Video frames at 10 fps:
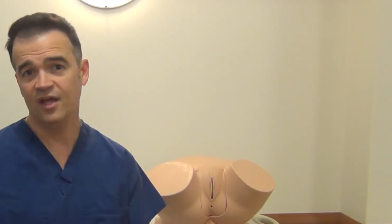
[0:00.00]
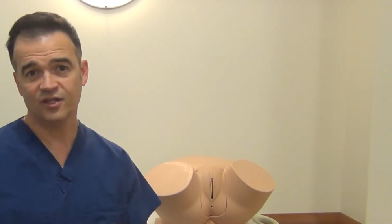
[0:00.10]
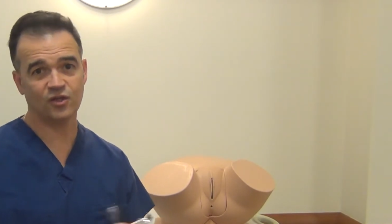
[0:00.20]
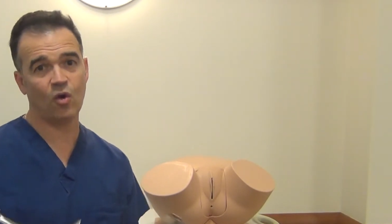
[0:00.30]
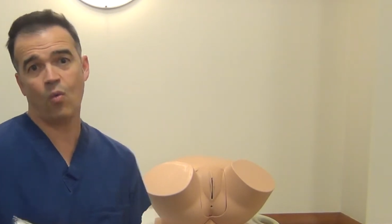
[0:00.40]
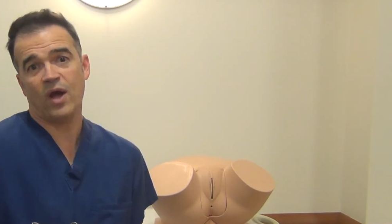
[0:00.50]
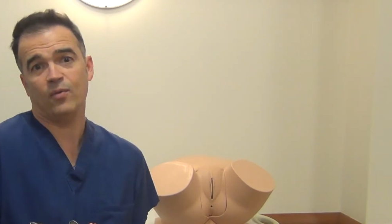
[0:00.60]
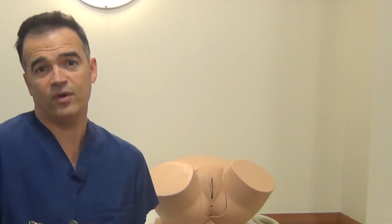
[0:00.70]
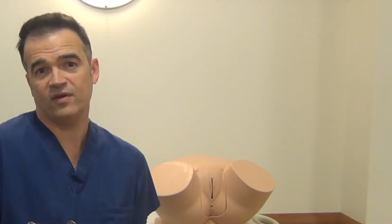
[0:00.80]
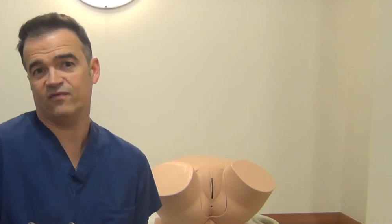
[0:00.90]
So why
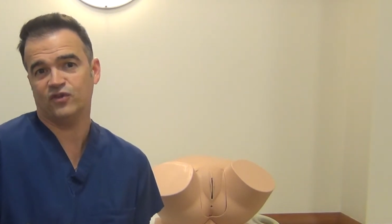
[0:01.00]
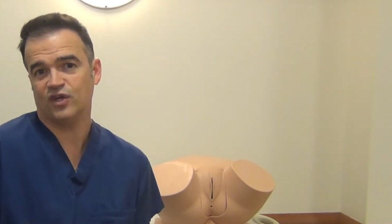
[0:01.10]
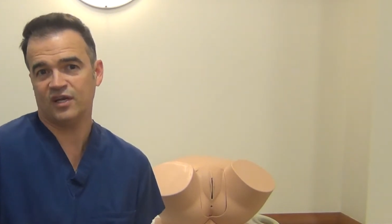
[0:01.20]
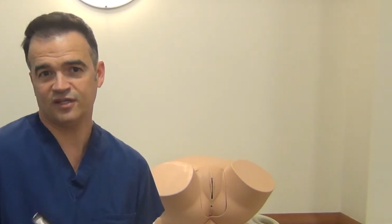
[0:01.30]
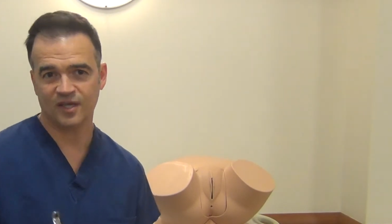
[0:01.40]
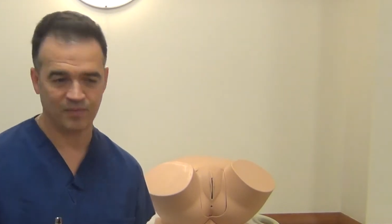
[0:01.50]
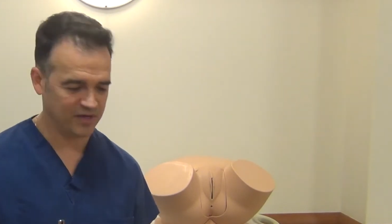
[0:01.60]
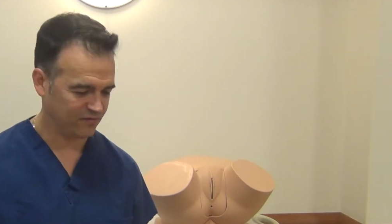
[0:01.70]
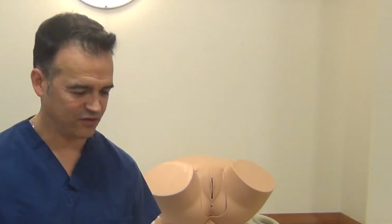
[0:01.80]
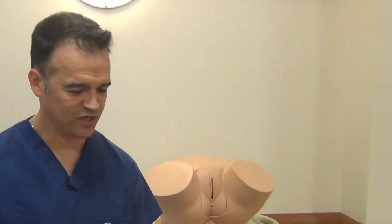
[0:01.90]
wouldn't vaginas come in different